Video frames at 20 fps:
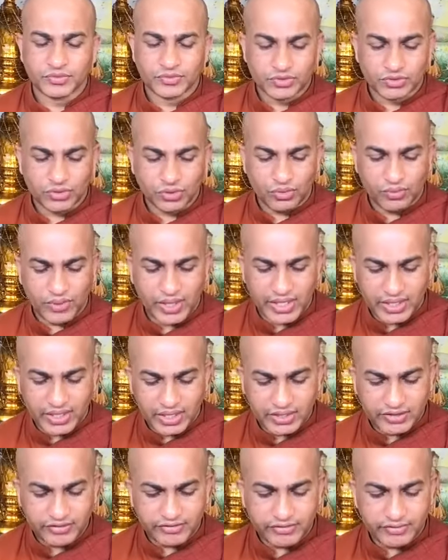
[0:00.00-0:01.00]
So one
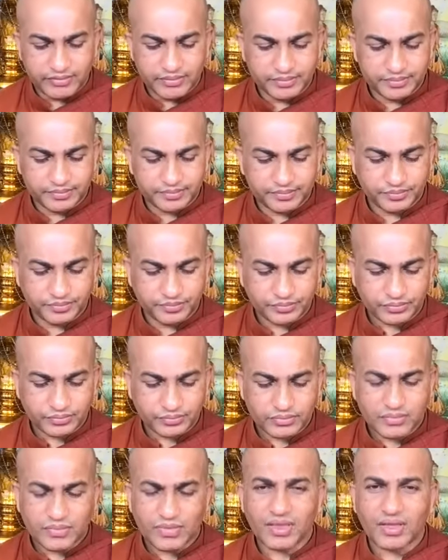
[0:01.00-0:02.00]
is
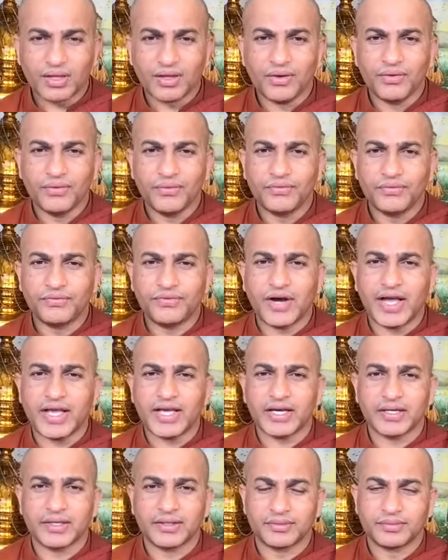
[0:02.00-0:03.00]

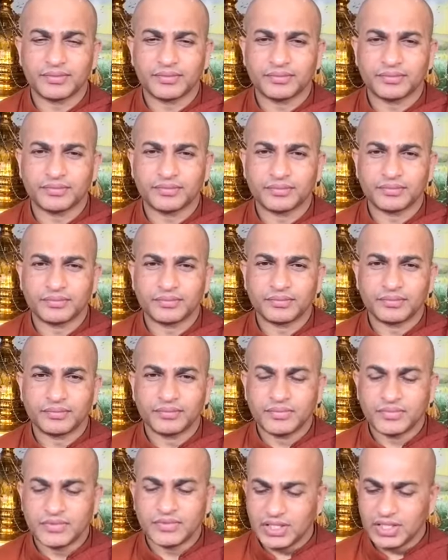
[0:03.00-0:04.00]
fire.
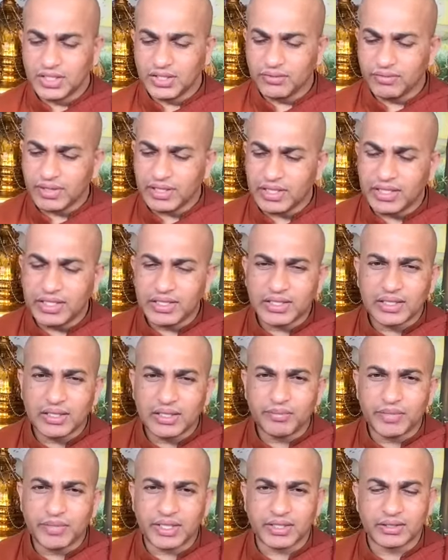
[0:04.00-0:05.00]
Even
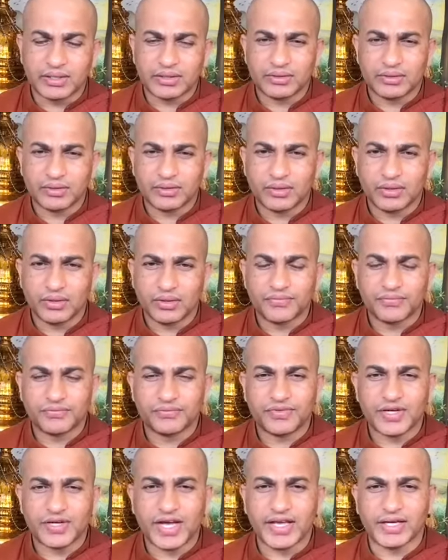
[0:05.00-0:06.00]
little bit of
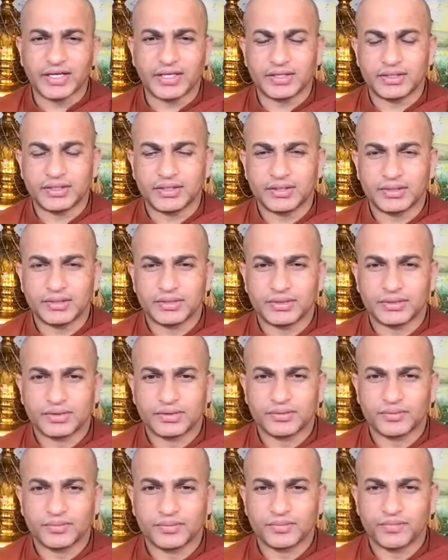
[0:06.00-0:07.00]
fire,
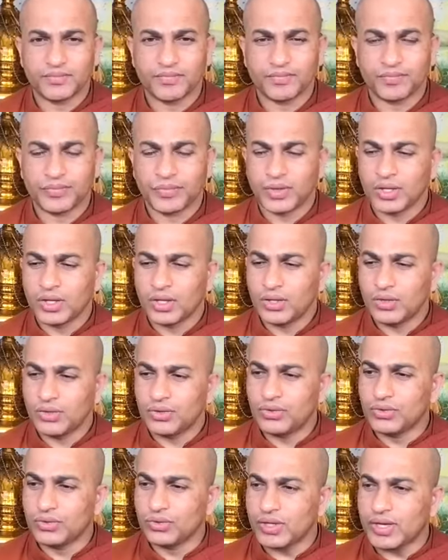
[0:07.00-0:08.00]

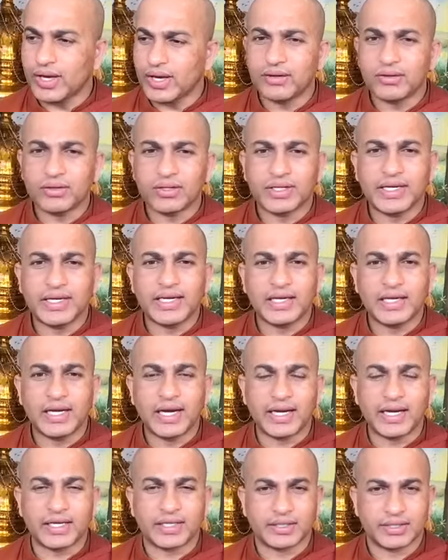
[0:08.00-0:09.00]
you cannot
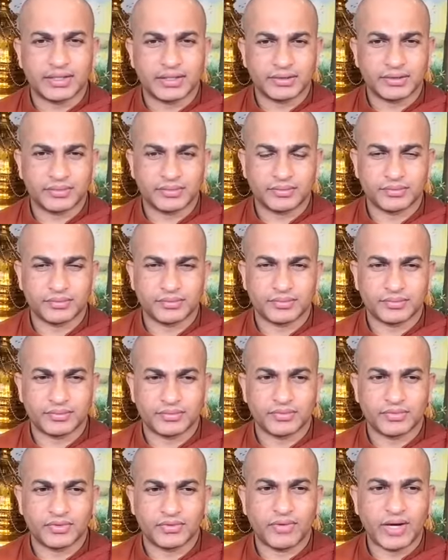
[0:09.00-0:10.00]
neglect.
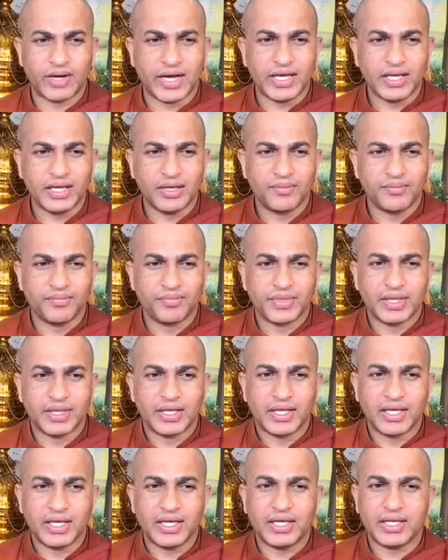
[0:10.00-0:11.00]
Why?
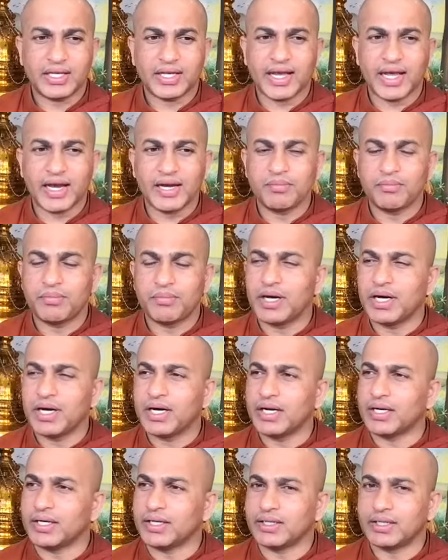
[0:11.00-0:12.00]
It can
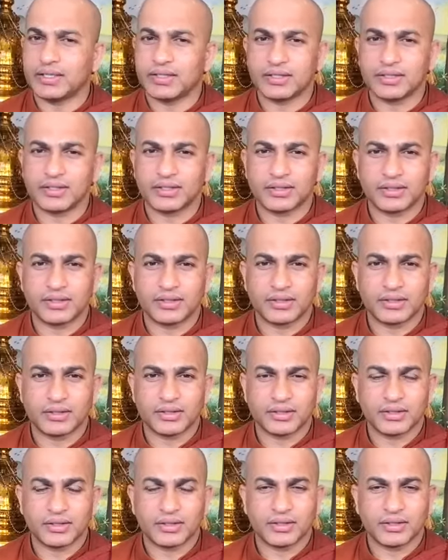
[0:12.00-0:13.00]
burn
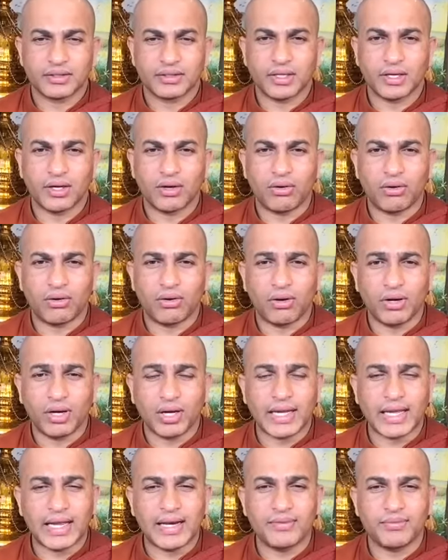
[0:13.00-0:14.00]
the whole
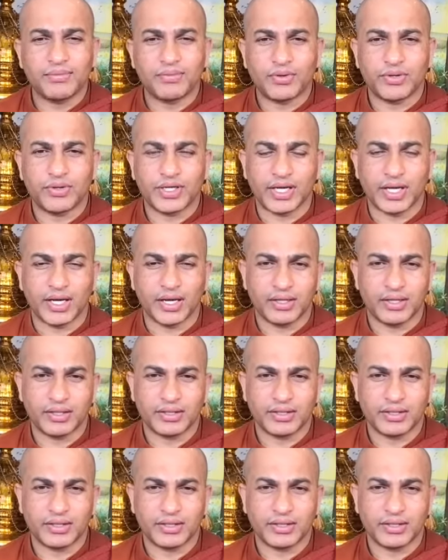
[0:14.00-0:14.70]
California.